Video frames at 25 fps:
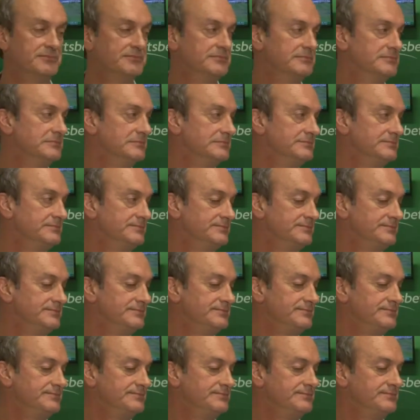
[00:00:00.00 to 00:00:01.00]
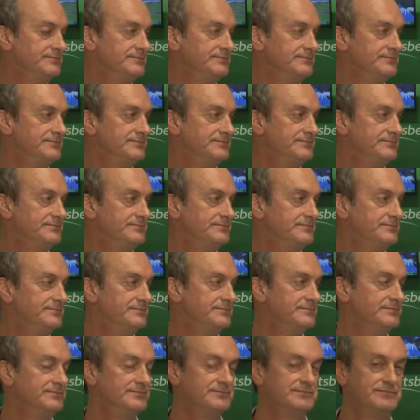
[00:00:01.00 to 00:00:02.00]

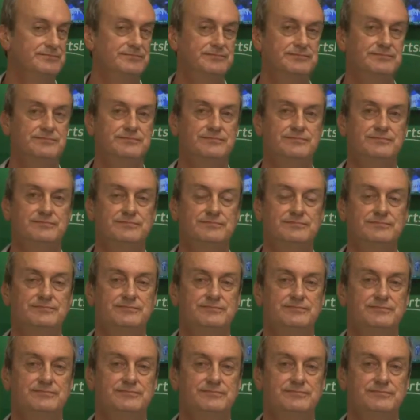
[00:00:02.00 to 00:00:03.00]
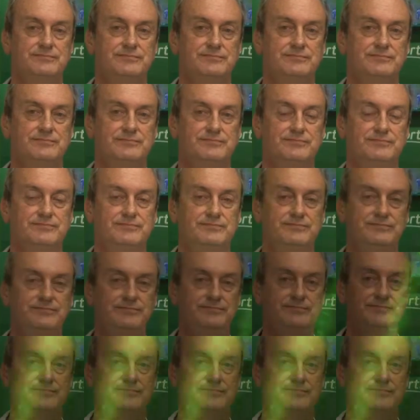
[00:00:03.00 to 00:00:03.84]
(not speaking)